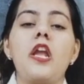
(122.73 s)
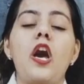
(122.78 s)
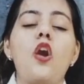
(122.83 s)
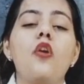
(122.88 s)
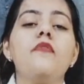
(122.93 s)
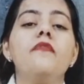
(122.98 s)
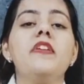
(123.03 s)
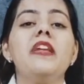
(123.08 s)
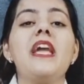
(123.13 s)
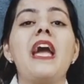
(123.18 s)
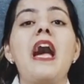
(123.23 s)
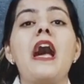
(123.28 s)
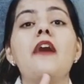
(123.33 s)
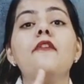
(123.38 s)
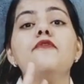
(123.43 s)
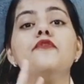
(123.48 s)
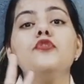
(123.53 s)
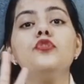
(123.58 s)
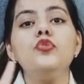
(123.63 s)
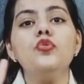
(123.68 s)
Now we
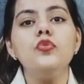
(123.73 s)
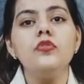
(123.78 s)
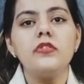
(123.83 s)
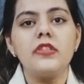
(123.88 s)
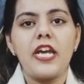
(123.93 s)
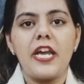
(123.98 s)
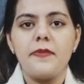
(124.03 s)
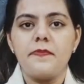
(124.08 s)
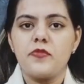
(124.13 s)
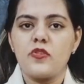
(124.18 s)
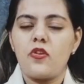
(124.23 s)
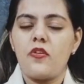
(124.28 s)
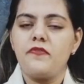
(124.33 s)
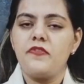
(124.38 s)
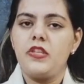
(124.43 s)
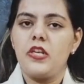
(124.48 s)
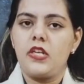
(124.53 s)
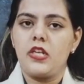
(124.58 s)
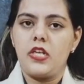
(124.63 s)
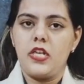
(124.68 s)
have two types
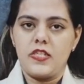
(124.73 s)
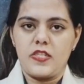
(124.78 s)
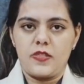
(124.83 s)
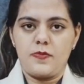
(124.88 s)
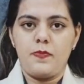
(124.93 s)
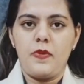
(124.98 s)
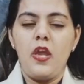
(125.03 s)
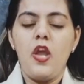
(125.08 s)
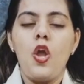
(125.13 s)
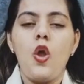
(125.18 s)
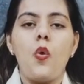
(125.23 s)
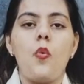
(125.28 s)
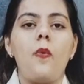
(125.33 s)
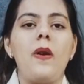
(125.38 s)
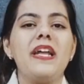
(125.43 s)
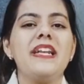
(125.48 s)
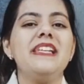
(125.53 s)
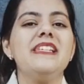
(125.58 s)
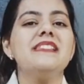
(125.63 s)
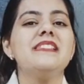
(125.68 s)
of the cusp.
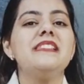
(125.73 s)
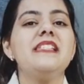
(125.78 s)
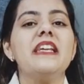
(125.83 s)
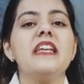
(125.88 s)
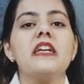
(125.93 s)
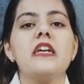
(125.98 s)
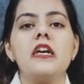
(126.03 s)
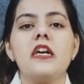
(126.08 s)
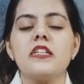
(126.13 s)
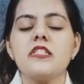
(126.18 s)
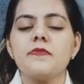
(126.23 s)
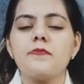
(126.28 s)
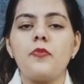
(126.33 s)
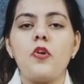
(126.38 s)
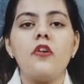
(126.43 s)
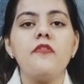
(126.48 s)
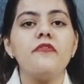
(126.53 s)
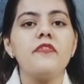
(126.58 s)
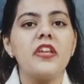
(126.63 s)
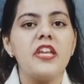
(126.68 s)
One is the
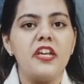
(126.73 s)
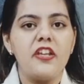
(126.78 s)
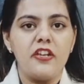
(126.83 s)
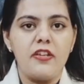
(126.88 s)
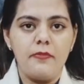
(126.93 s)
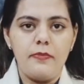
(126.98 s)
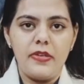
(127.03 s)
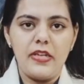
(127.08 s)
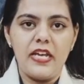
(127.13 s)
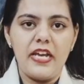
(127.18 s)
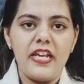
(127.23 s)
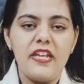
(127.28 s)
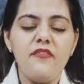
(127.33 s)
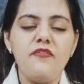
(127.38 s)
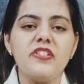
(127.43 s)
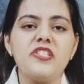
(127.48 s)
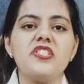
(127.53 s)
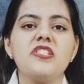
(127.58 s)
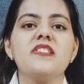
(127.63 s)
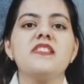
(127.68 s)
cusp of
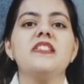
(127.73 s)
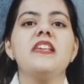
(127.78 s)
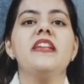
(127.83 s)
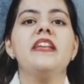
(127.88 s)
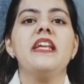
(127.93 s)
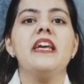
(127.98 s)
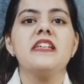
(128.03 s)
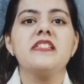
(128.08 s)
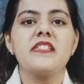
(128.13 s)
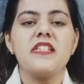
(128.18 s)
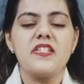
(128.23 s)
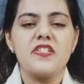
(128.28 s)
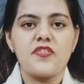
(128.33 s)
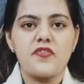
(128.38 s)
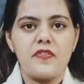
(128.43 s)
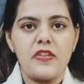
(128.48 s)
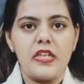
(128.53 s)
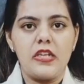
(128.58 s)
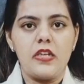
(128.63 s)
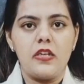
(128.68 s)
cerebelli, which is an
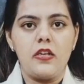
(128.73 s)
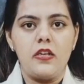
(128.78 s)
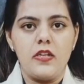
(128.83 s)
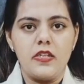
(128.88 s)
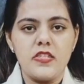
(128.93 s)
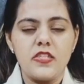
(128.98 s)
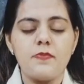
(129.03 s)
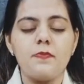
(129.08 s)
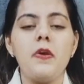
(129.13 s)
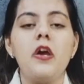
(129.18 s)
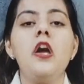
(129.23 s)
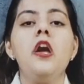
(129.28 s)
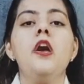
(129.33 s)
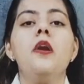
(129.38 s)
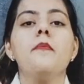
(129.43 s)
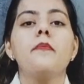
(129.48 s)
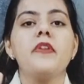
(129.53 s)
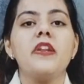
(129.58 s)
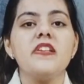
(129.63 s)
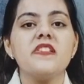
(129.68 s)
accessory cusp
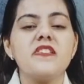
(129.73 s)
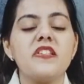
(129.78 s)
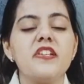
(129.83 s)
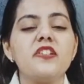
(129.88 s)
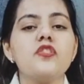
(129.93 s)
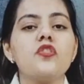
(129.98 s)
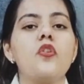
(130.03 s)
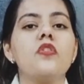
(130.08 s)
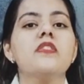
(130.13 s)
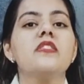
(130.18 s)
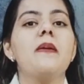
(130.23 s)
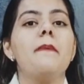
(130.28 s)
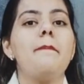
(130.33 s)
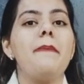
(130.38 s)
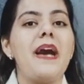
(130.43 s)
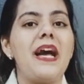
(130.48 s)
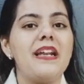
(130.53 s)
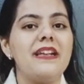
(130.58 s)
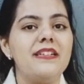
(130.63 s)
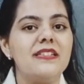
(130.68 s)
present on the
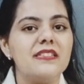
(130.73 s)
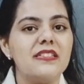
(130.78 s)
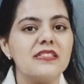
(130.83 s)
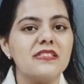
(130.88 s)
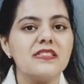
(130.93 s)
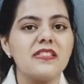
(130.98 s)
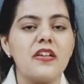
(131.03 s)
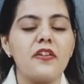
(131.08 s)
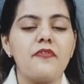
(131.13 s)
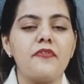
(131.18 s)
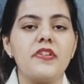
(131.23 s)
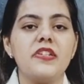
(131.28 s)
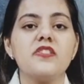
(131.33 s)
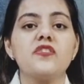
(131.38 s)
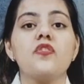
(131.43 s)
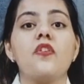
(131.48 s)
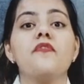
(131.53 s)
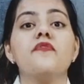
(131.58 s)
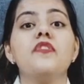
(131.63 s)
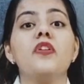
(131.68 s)
palatal
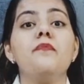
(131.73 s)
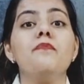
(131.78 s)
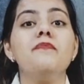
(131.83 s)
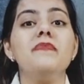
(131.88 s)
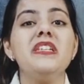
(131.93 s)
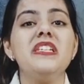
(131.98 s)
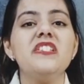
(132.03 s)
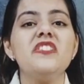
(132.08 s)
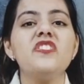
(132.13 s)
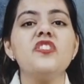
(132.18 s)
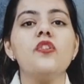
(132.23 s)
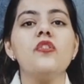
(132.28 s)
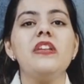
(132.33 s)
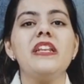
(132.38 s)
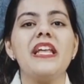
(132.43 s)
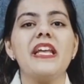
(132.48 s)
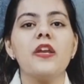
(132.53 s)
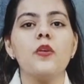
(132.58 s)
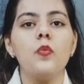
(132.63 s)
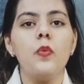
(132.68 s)
surface of the
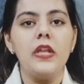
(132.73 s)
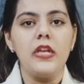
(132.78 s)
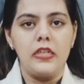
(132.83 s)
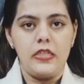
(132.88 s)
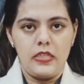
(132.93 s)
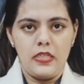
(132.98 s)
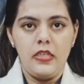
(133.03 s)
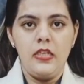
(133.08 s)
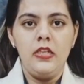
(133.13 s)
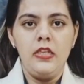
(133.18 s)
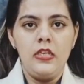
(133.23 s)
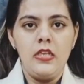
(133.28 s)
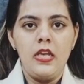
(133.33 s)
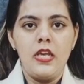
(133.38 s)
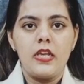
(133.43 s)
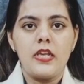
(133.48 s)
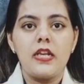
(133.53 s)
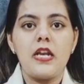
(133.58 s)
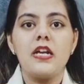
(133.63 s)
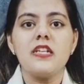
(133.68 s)
mesiolingual
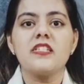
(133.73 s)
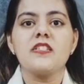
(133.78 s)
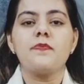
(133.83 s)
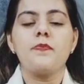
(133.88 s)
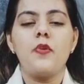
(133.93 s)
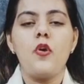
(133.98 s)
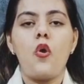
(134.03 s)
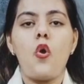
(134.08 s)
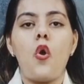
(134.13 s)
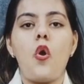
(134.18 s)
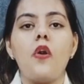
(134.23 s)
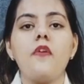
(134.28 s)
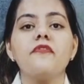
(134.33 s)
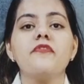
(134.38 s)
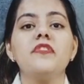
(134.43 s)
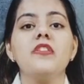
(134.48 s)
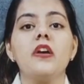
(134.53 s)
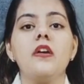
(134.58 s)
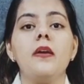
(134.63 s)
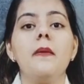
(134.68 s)
cusp
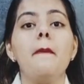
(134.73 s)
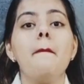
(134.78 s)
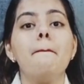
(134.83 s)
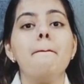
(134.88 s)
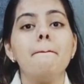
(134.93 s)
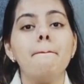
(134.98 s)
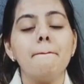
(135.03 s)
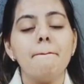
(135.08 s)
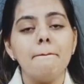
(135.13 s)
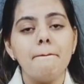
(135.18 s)
of the